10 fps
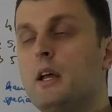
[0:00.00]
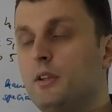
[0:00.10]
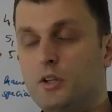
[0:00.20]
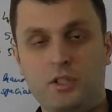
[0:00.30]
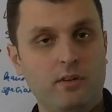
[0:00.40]

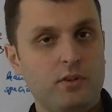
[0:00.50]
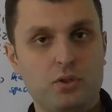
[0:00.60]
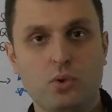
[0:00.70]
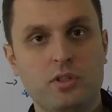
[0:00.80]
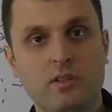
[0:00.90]
There are several
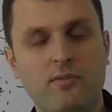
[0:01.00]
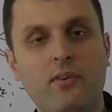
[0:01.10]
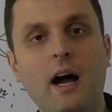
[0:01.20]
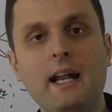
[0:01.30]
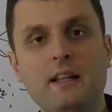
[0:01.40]
sources of
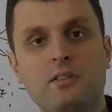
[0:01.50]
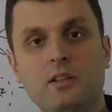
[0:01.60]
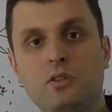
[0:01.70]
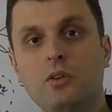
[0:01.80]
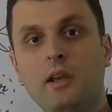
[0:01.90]
finance,
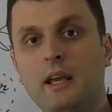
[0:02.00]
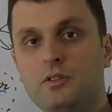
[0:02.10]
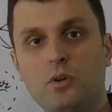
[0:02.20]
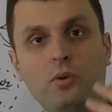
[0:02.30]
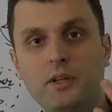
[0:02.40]
as
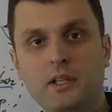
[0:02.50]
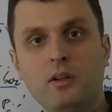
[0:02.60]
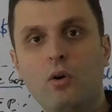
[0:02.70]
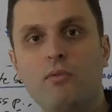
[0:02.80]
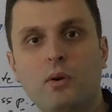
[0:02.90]
you already
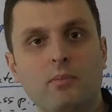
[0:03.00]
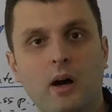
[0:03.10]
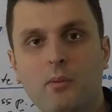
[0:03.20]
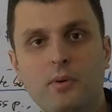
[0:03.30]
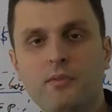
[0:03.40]
know from
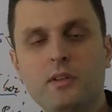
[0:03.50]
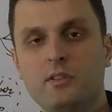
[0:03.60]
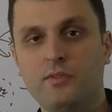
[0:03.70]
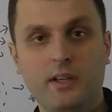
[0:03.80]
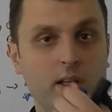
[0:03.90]
our
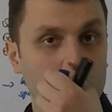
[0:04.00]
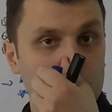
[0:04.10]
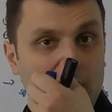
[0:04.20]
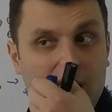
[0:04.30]
previous videos.